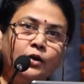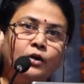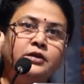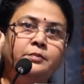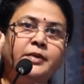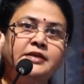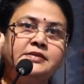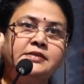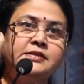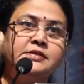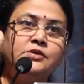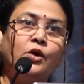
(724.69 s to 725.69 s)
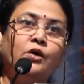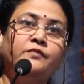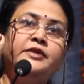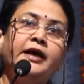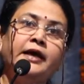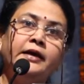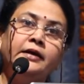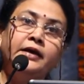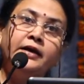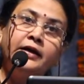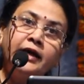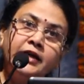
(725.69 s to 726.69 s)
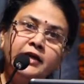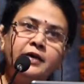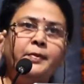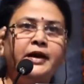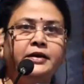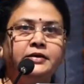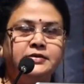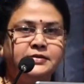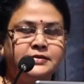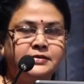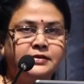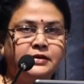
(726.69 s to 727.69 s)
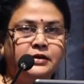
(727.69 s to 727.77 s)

on the basis of their independence.